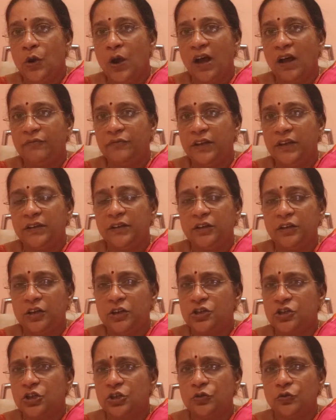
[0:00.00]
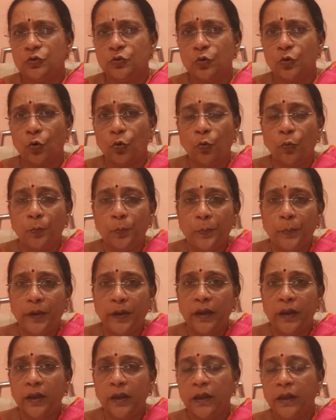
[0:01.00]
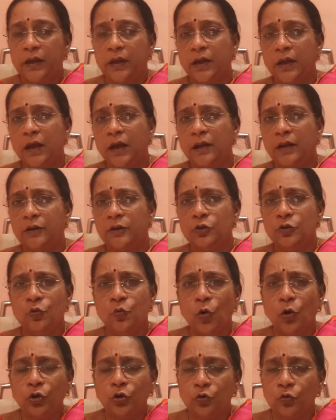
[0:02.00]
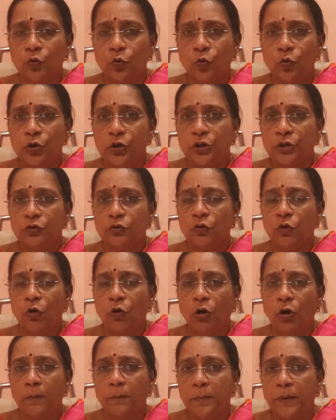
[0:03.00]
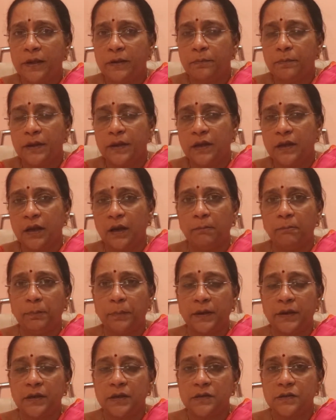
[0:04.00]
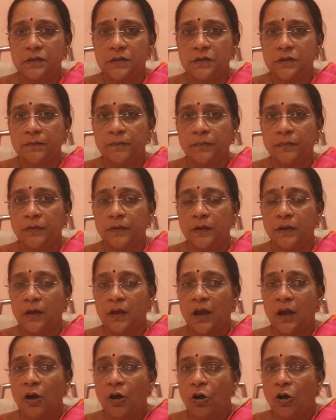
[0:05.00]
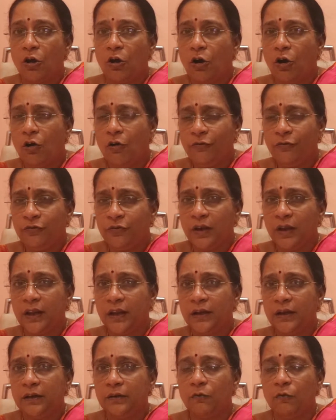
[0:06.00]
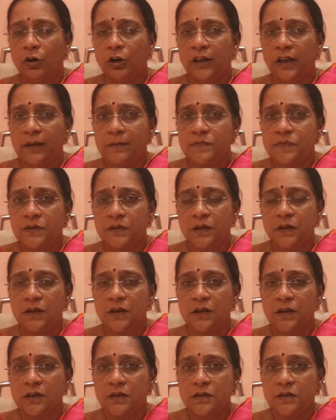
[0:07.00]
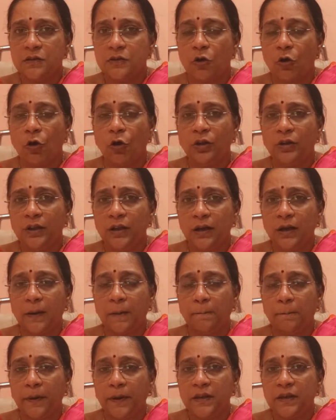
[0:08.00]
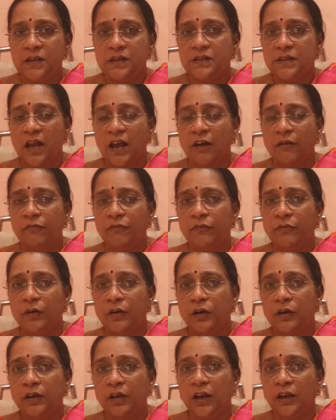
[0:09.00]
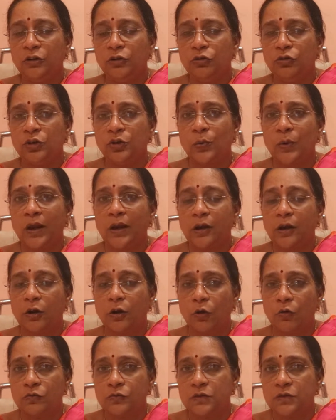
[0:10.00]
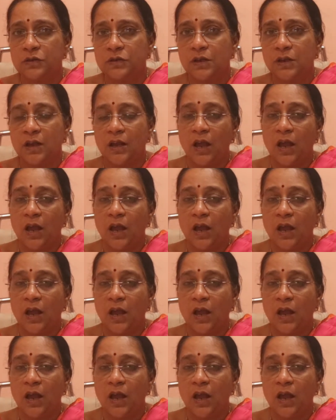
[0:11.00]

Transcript: have the intention to grow big and you want to go into all big companies. Of late, what I am seeing is all the companies have 10 to 12 rounds.